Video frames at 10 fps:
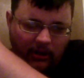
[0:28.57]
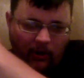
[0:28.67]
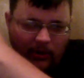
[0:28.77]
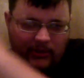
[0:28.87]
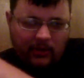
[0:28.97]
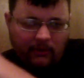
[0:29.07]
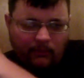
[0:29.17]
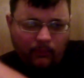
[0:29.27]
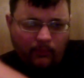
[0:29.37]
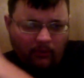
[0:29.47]
these
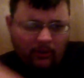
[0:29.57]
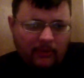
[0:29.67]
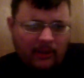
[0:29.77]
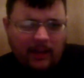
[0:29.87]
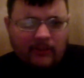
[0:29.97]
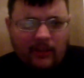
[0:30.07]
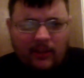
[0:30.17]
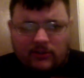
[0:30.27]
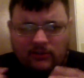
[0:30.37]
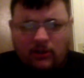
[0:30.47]
really big games. I
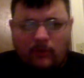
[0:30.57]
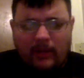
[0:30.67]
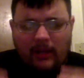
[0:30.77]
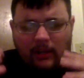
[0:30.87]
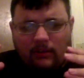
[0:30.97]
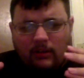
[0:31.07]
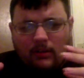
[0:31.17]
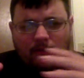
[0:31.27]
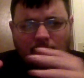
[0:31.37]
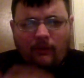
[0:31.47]
thought Doom and
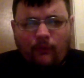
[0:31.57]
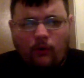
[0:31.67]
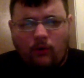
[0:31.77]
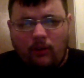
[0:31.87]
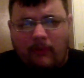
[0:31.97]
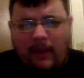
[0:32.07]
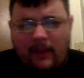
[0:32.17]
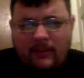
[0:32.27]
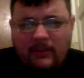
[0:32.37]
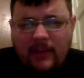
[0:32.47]
Fallout 4 really
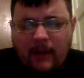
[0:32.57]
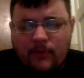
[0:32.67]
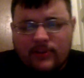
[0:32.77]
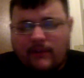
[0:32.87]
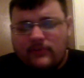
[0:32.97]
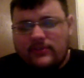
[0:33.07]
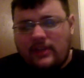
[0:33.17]
made that press conference,